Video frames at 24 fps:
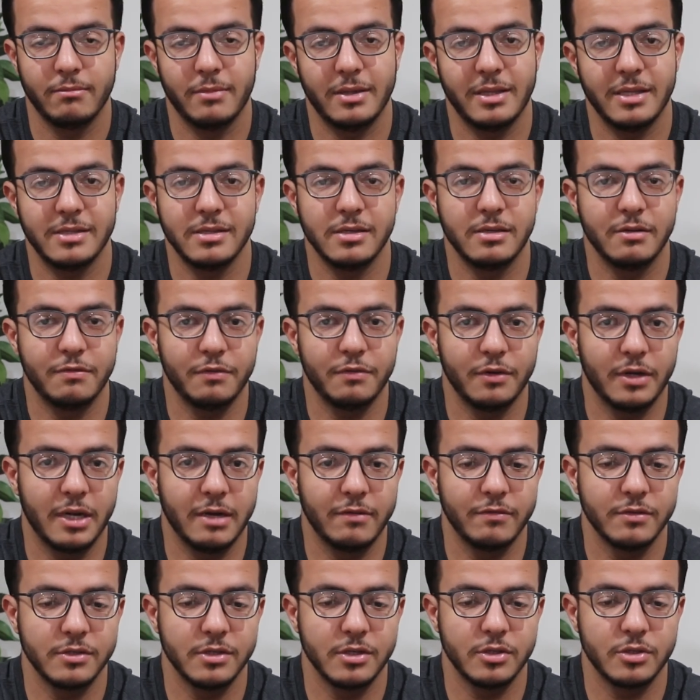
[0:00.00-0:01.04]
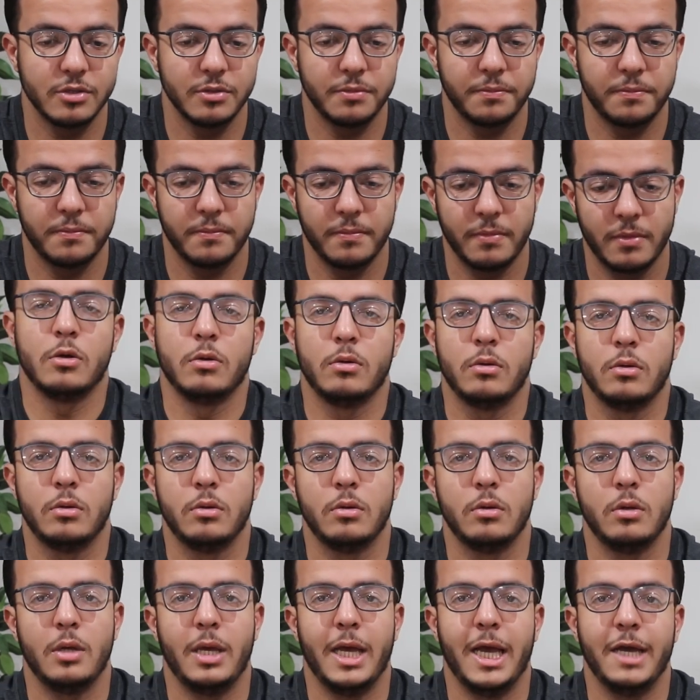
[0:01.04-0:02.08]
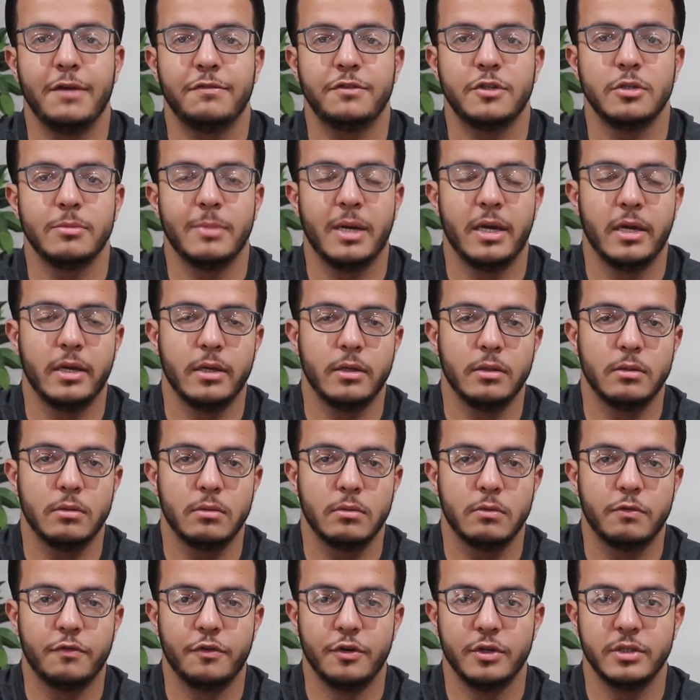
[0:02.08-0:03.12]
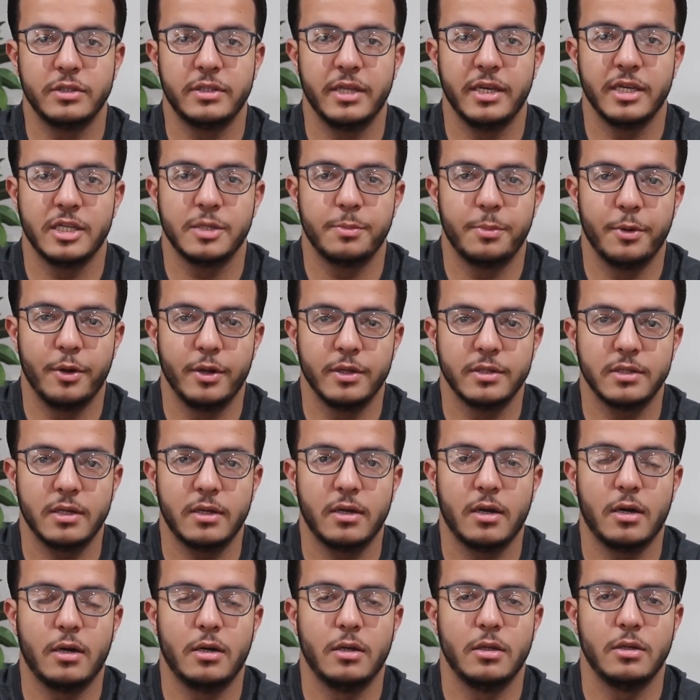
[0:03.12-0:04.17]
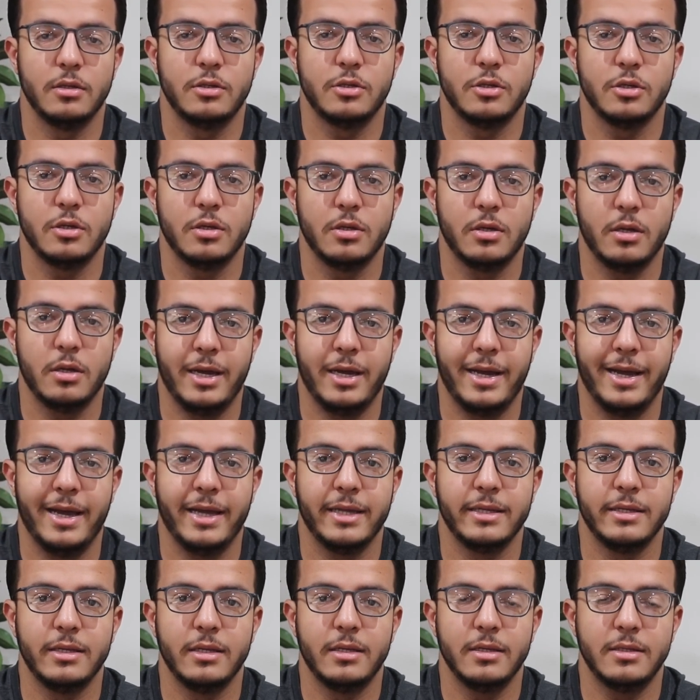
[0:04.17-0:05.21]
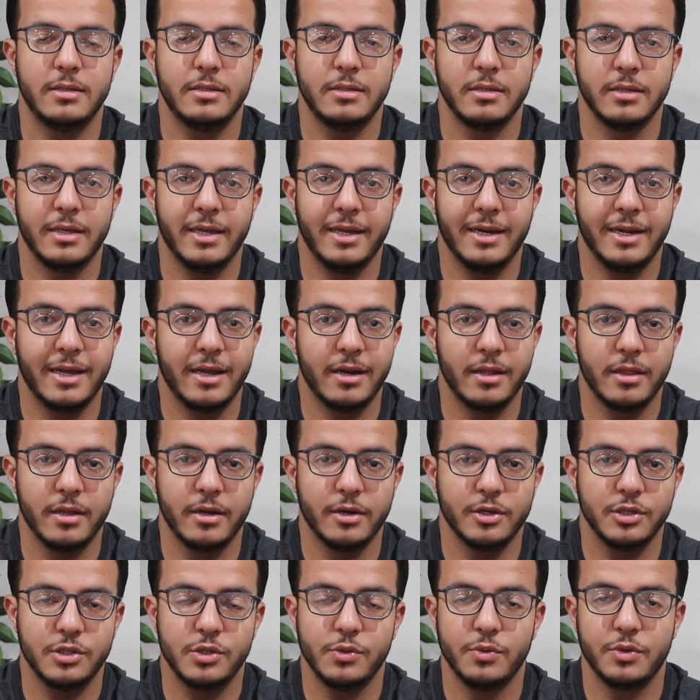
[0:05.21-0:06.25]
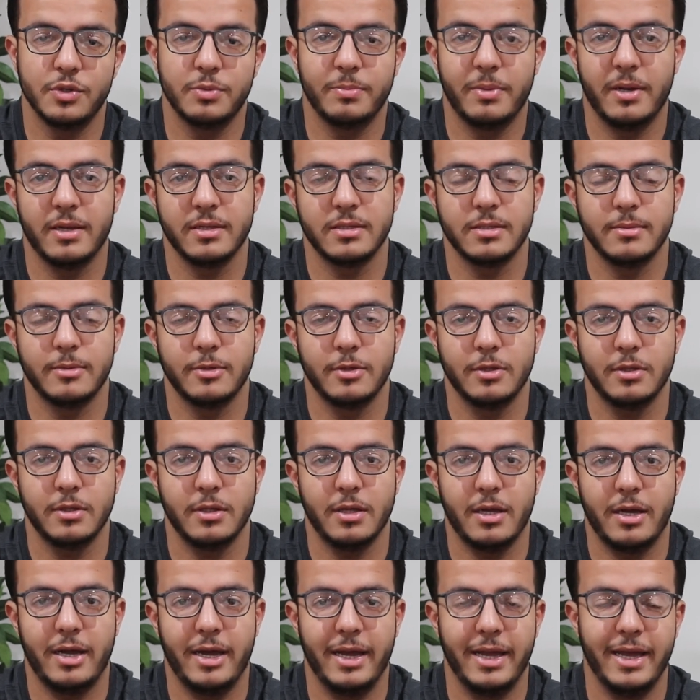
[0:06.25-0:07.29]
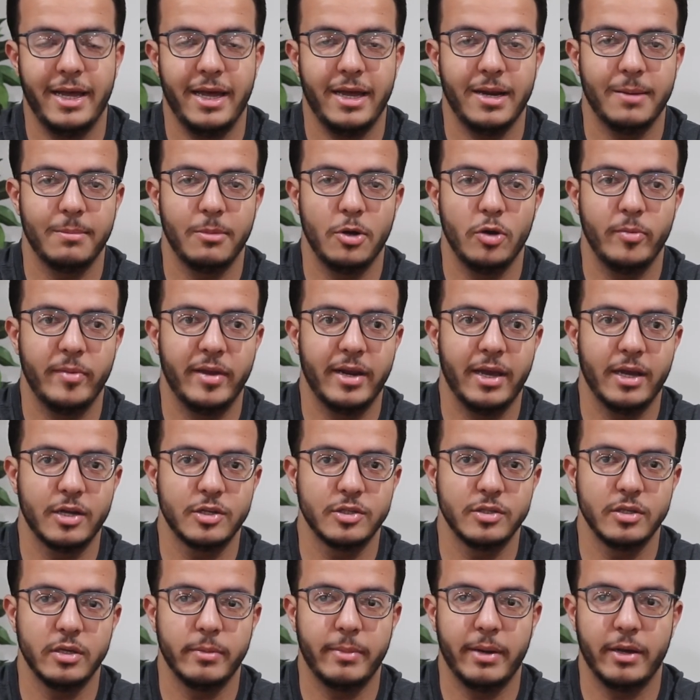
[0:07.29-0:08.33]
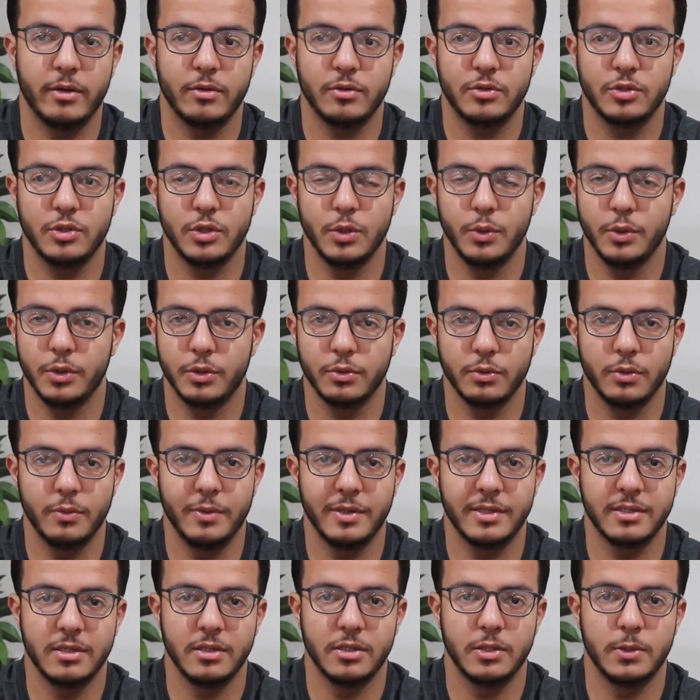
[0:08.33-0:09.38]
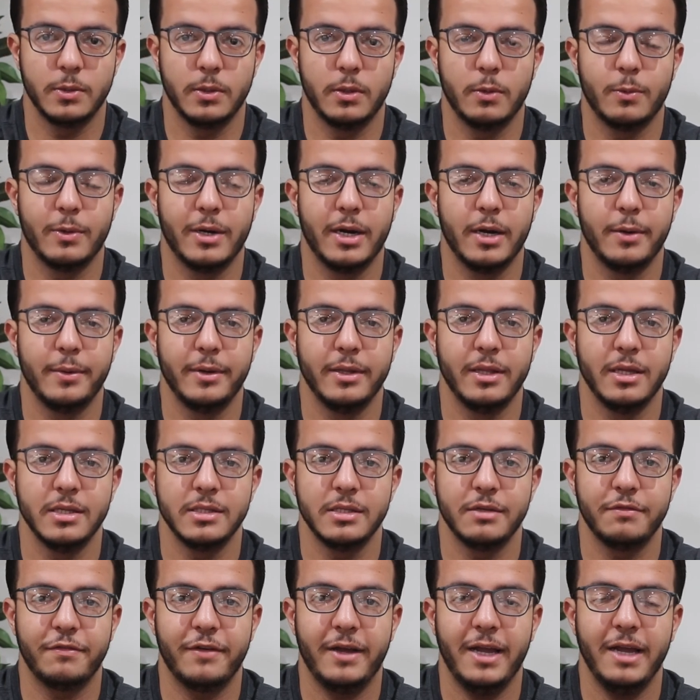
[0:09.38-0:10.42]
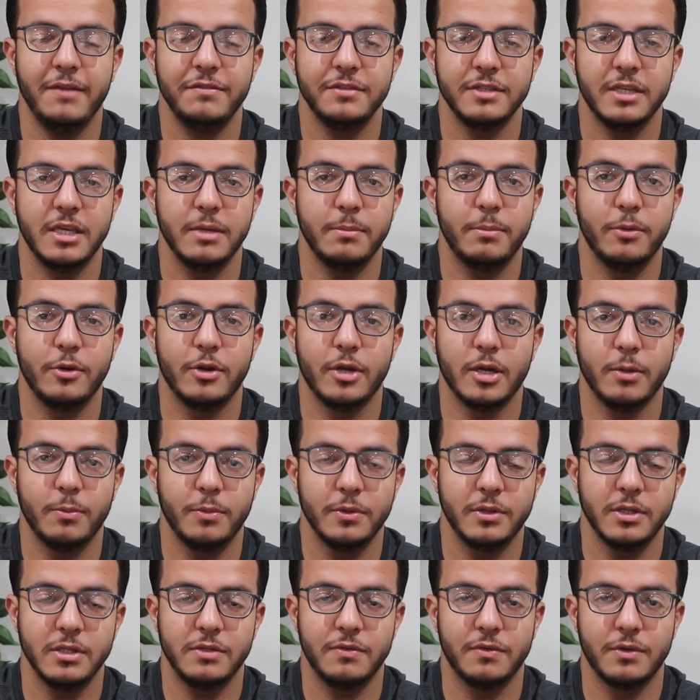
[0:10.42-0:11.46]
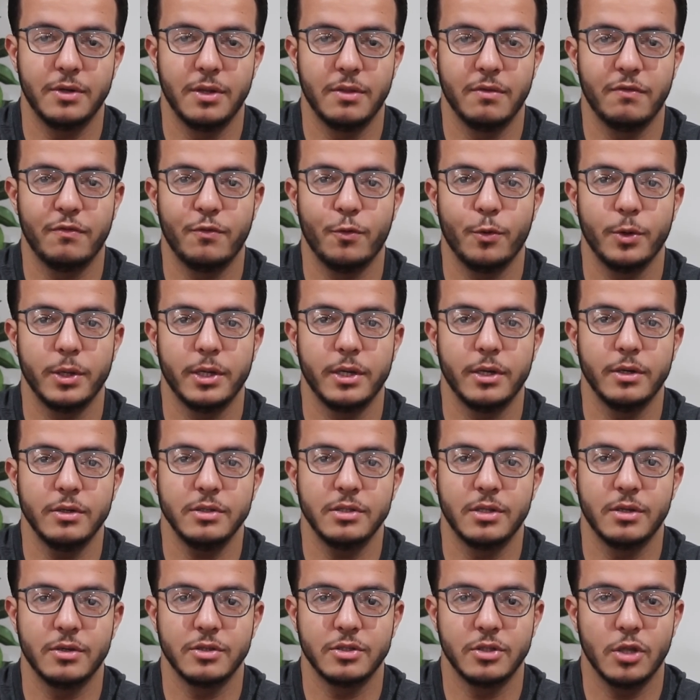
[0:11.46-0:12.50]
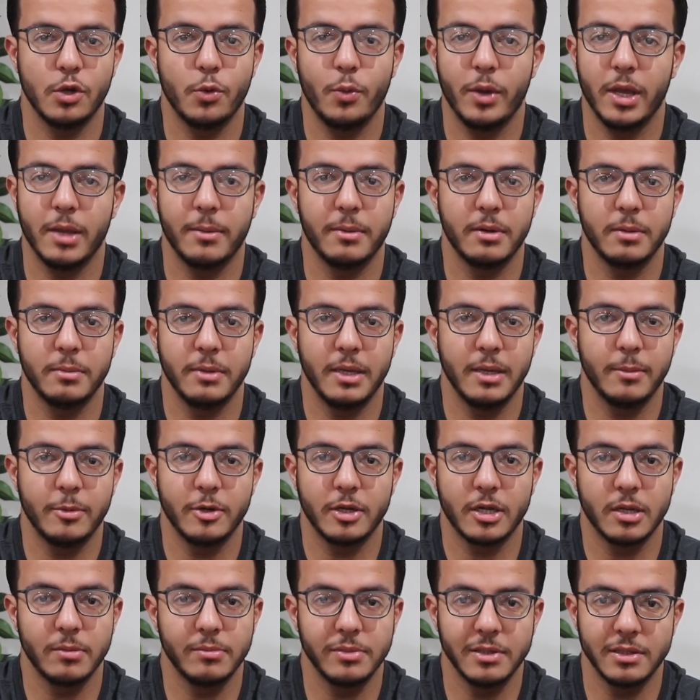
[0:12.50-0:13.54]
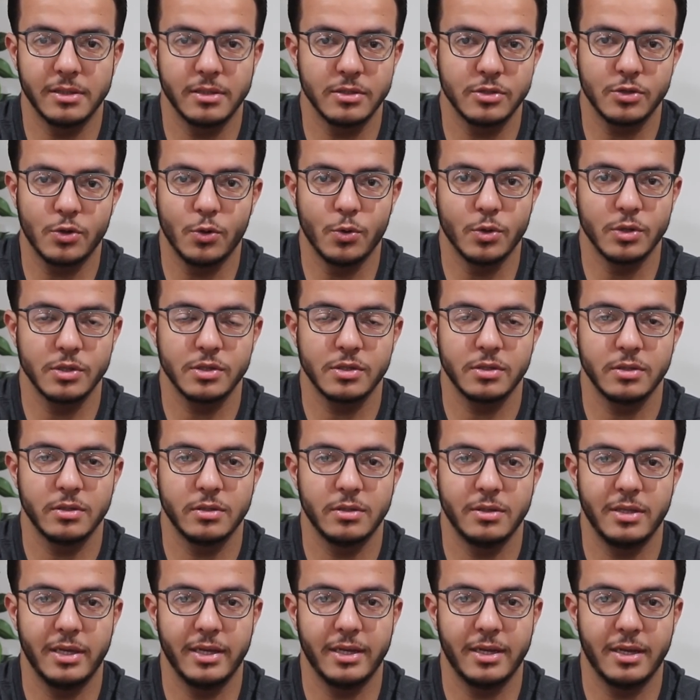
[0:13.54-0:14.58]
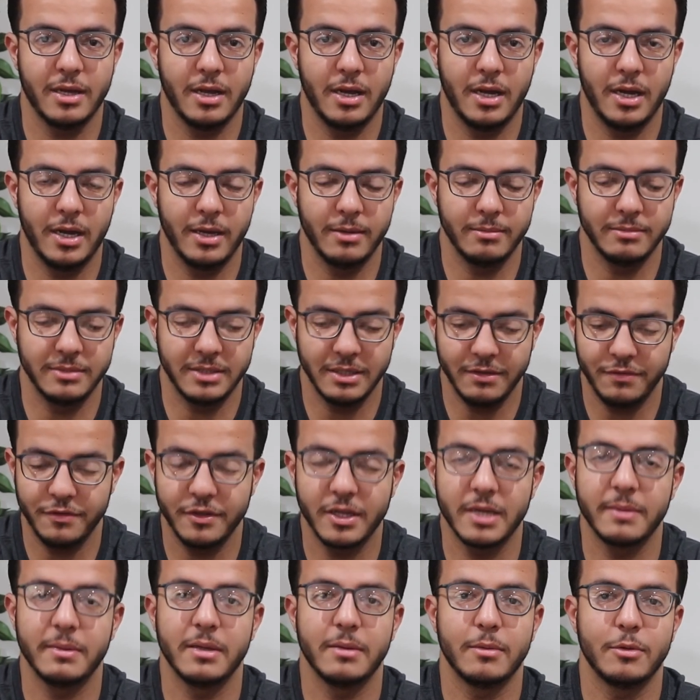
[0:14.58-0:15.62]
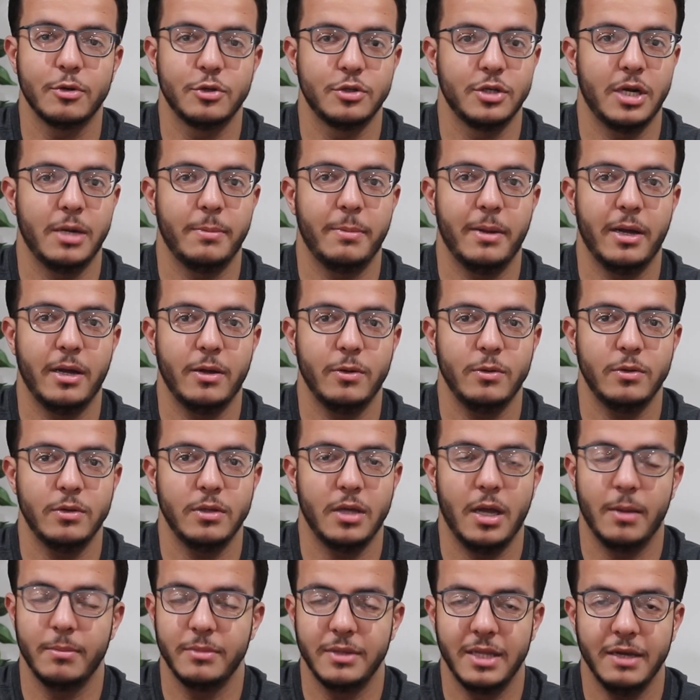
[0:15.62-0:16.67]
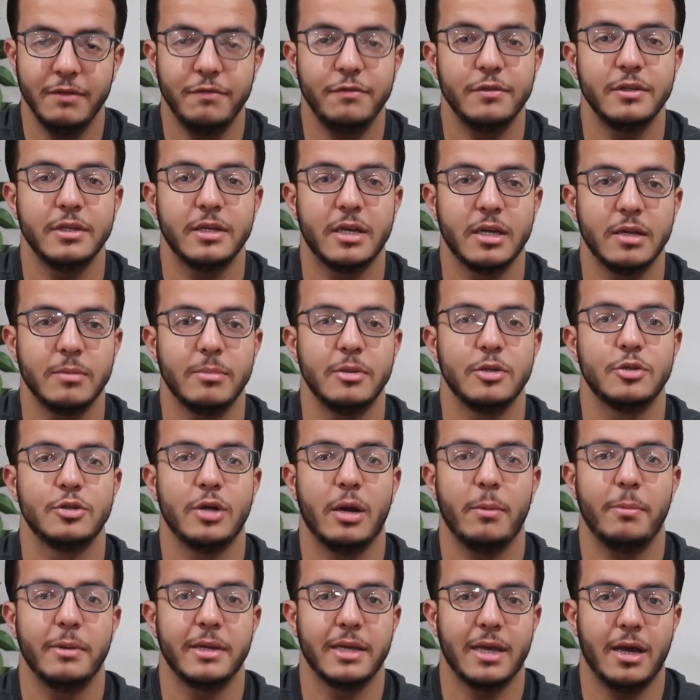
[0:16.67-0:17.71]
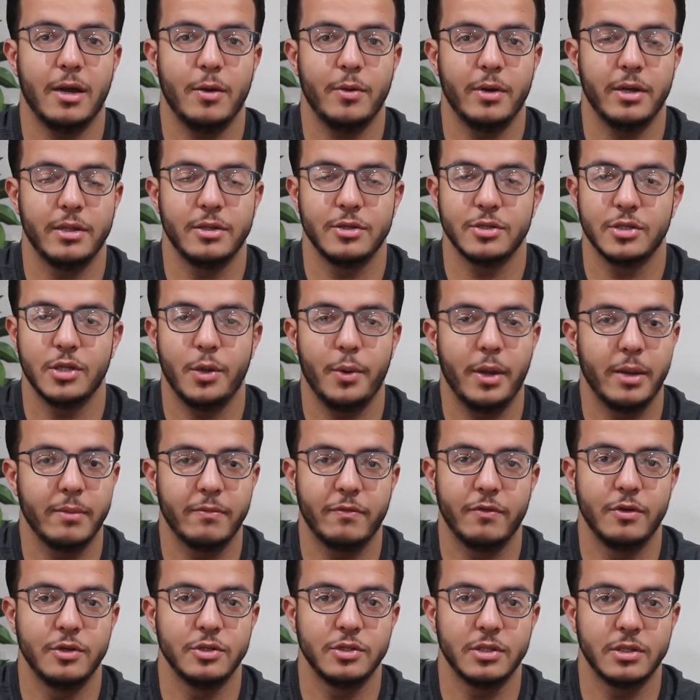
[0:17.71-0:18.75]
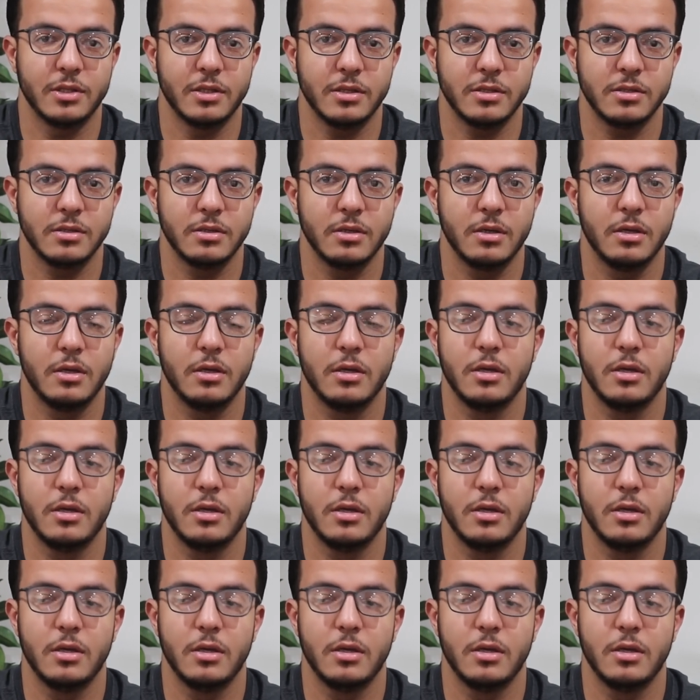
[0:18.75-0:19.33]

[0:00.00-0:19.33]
But that's a different conversation. So, after my first day experience in college, I needed to get out of there as soon as possible. I had a moment actually about 2 to 3 weeks into it where I realized if I have to keep putting up with this for another 4 years, there's no way I'm going to be able to complete this course. Like, I'm definitely going to be able to drop out. I'm definitely going to be dropping out, and there's no way I'm finishing this.